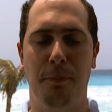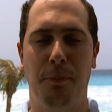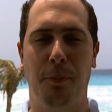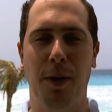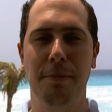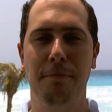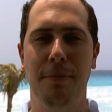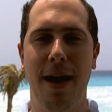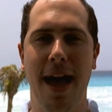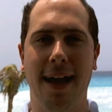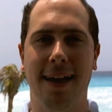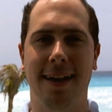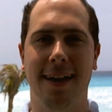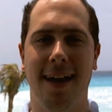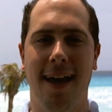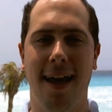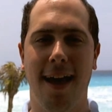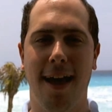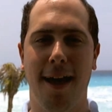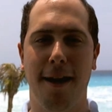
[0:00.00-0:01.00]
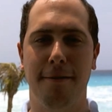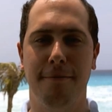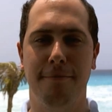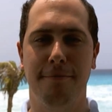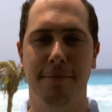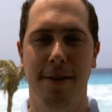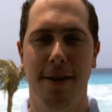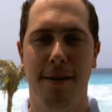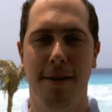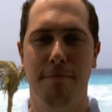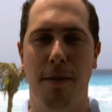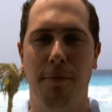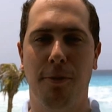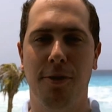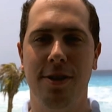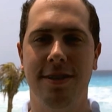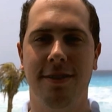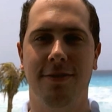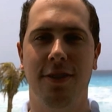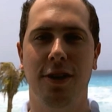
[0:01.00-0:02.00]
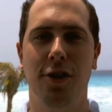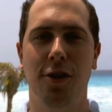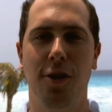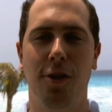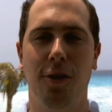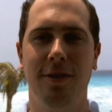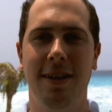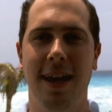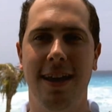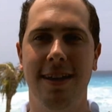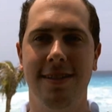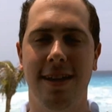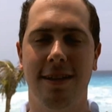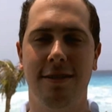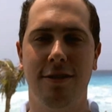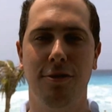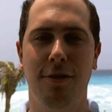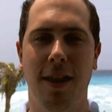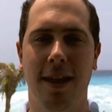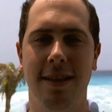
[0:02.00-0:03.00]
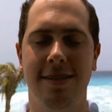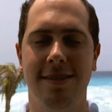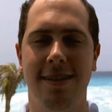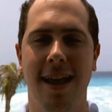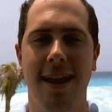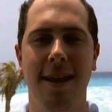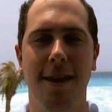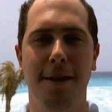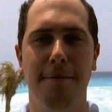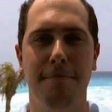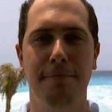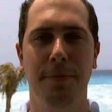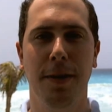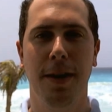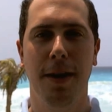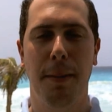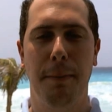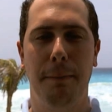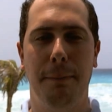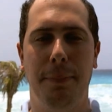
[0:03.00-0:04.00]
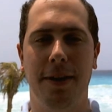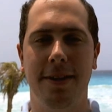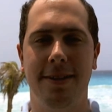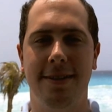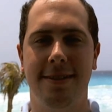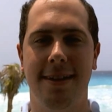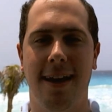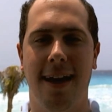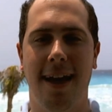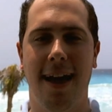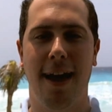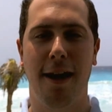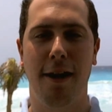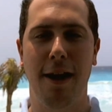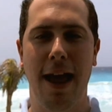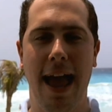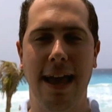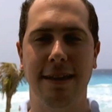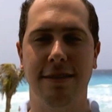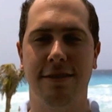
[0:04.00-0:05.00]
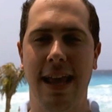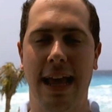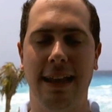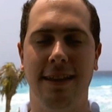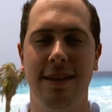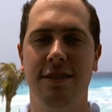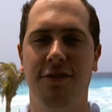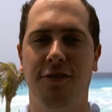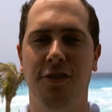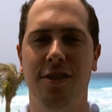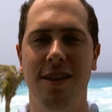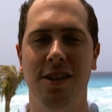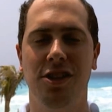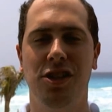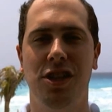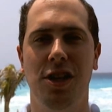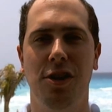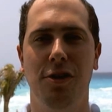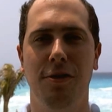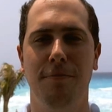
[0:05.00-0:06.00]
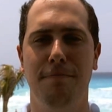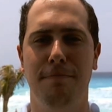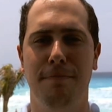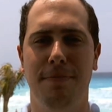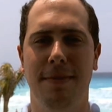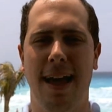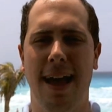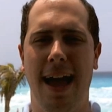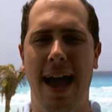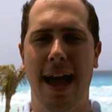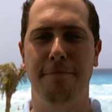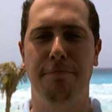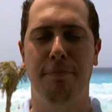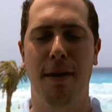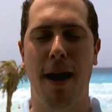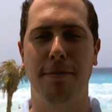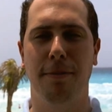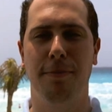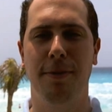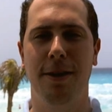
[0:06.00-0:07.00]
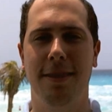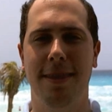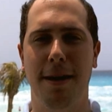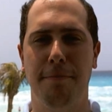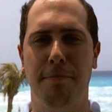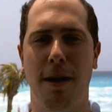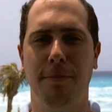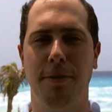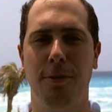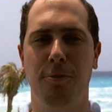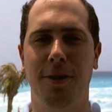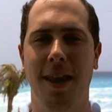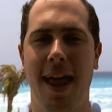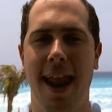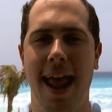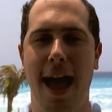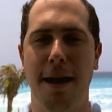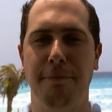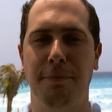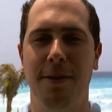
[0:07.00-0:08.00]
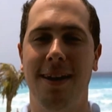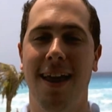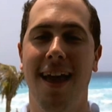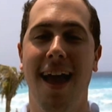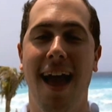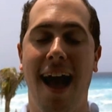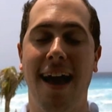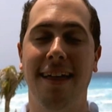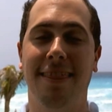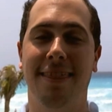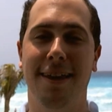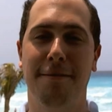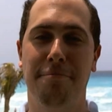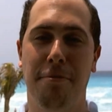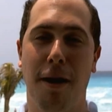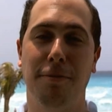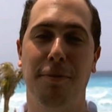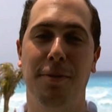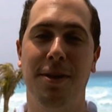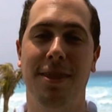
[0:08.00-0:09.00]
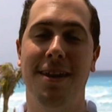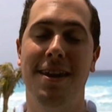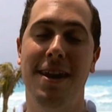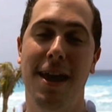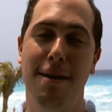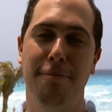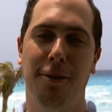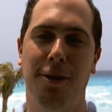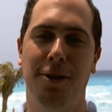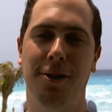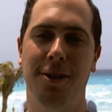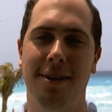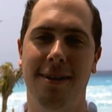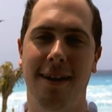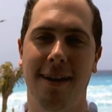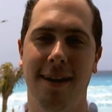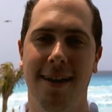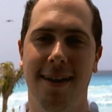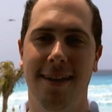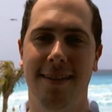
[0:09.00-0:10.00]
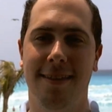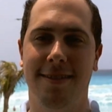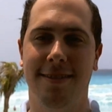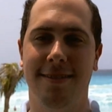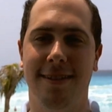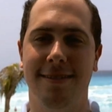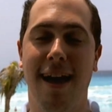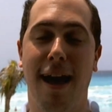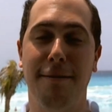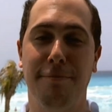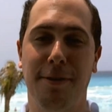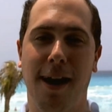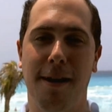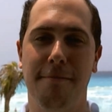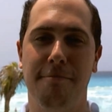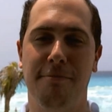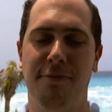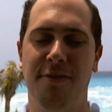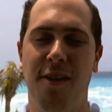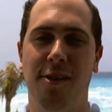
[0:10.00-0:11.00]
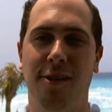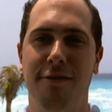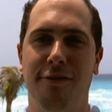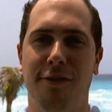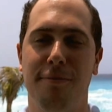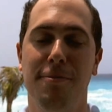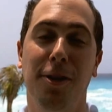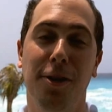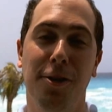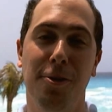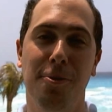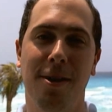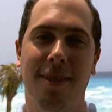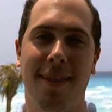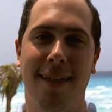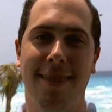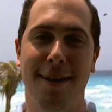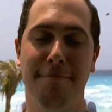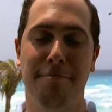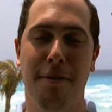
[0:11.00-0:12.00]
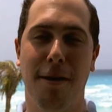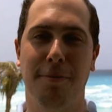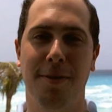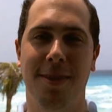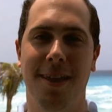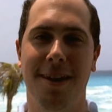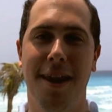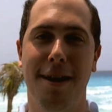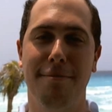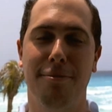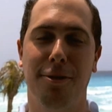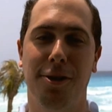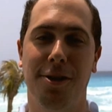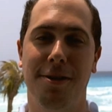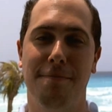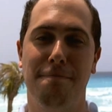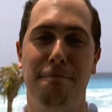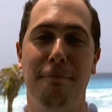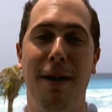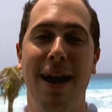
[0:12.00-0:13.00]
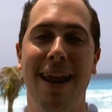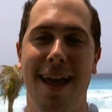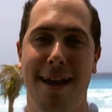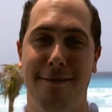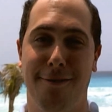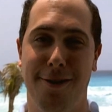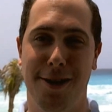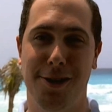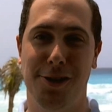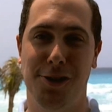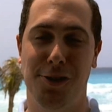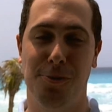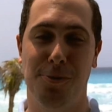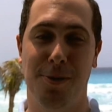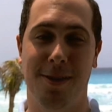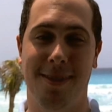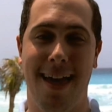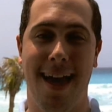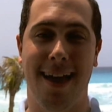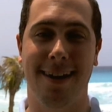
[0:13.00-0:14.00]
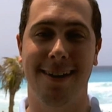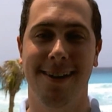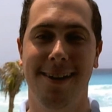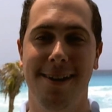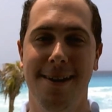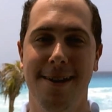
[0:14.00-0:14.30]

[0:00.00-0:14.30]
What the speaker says: Bring back memories of the good old days at Tulane Stadium. But at least for this year, that probably will not happen. I think probably the neighborhood, this is a topic I'm fairly familiar with, I think probably the neighborhood might have an issue with that.